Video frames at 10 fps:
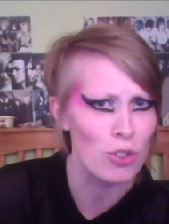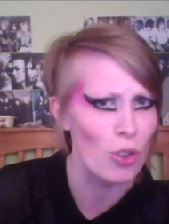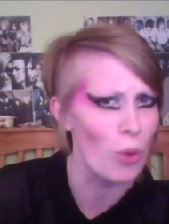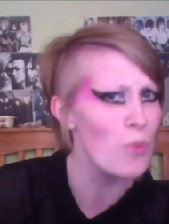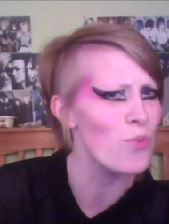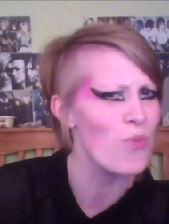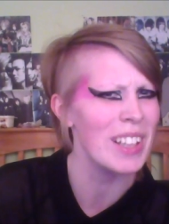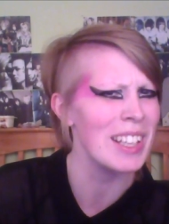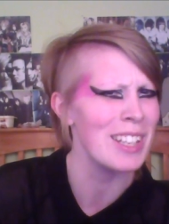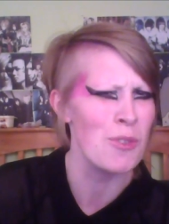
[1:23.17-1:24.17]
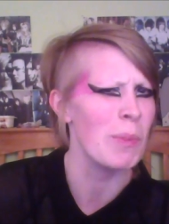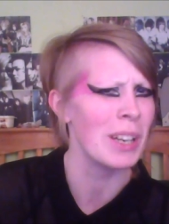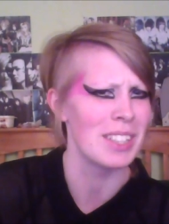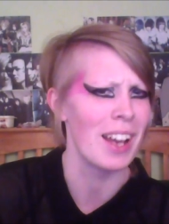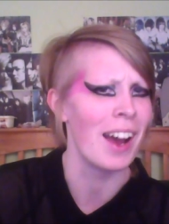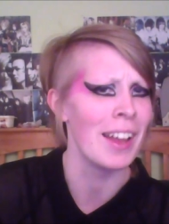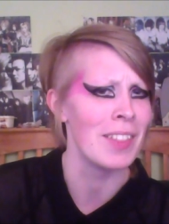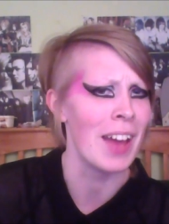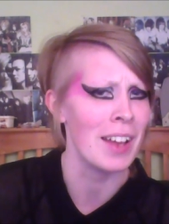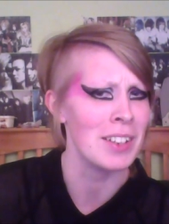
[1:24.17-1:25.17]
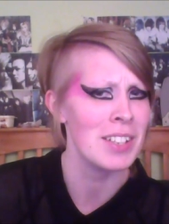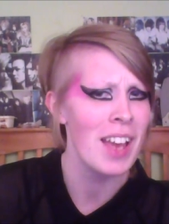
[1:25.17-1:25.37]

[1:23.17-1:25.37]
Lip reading: don't really do much to hide that,